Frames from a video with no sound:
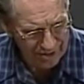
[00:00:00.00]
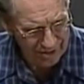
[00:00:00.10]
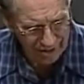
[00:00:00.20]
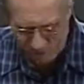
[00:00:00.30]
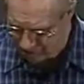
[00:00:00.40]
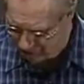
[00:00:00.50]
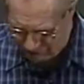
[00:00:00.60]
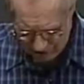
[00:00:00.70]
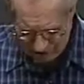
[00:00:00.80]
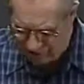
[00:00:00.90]
In other words,
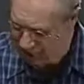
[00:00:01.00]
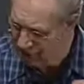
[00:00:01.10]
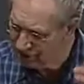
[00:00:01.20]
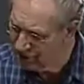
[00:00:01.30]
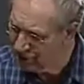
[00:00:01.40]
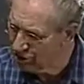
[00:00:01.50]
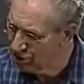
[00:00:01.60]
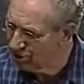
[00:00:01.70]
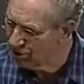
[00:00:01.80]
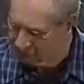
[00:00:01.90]
it's just going to
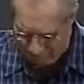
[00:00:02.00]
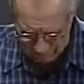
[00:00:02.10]
consume them.